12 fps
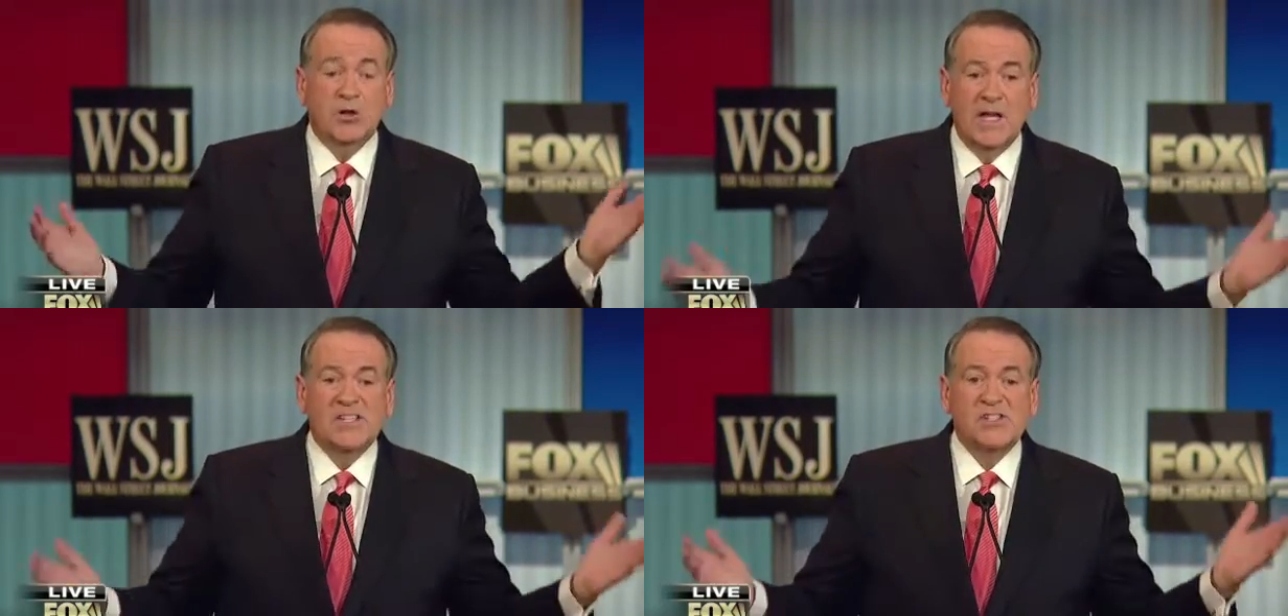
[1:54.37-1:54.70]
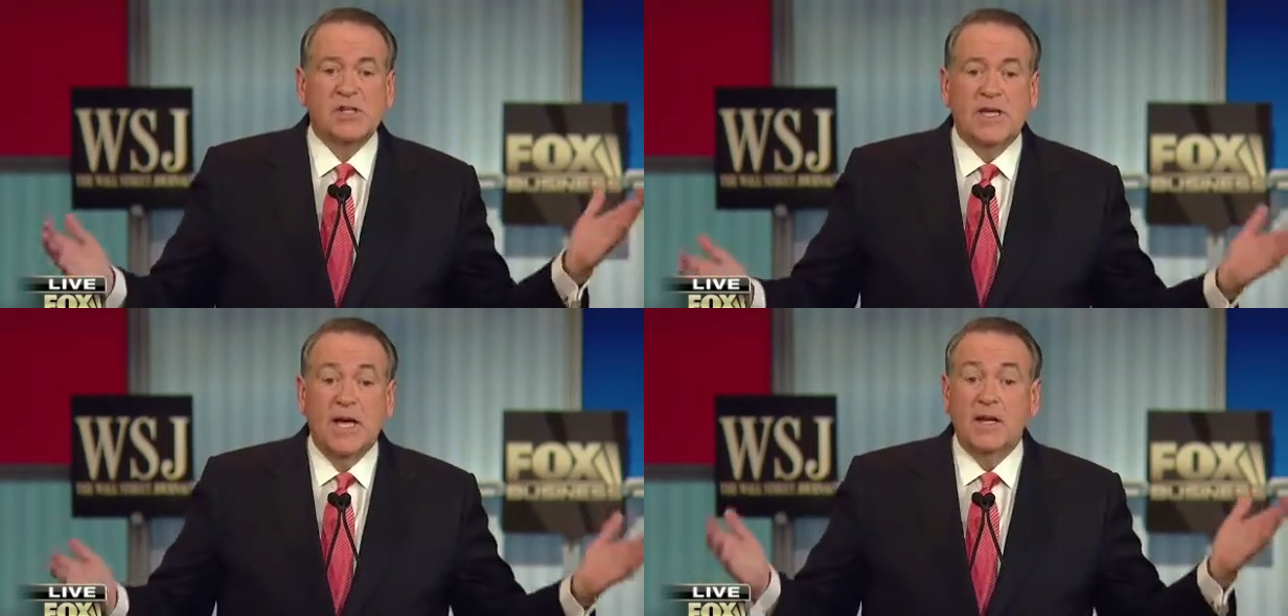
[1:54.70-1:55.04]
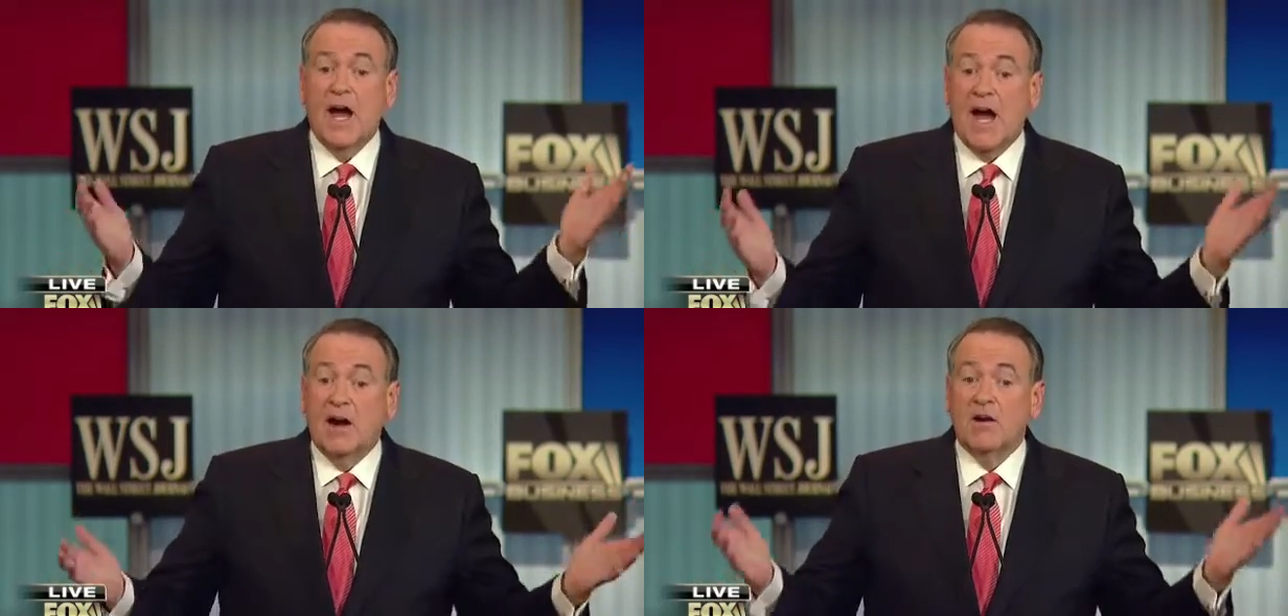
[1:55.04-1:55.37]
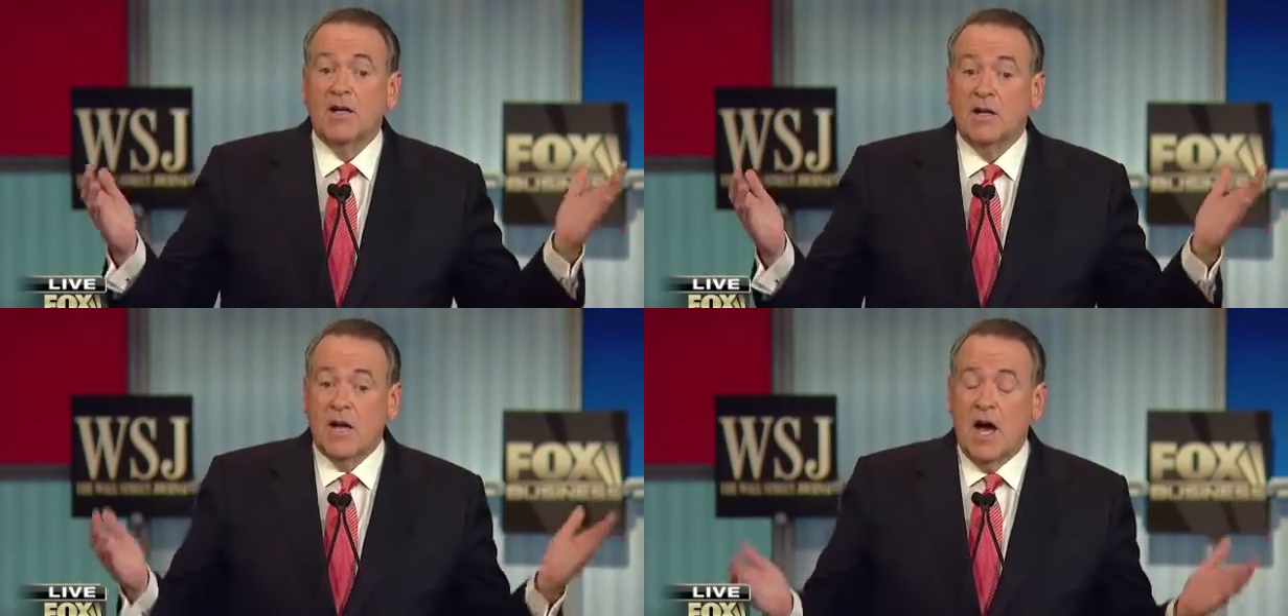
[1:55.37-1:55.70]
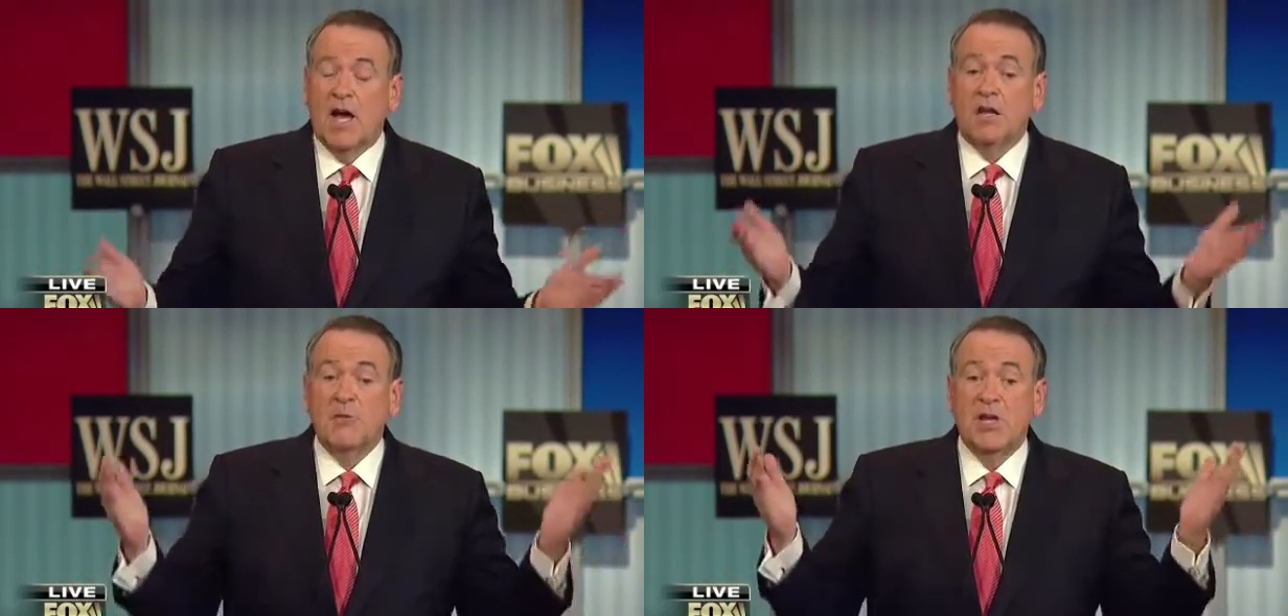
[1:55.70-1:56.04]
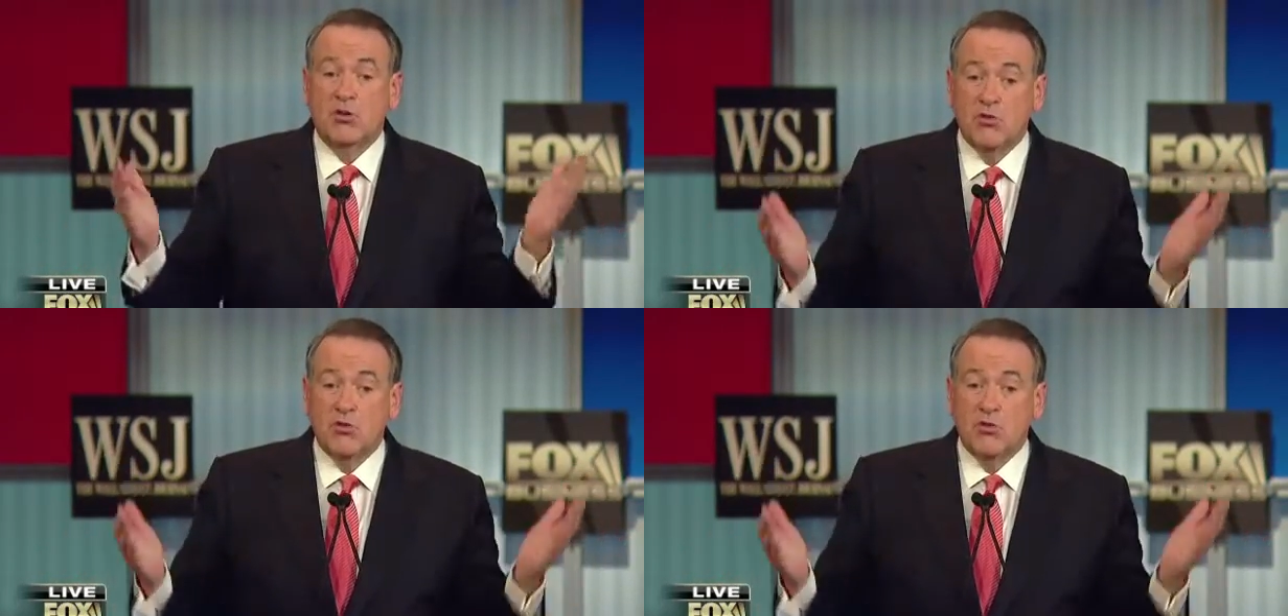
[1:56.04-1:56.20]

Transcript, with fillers: let's get our economy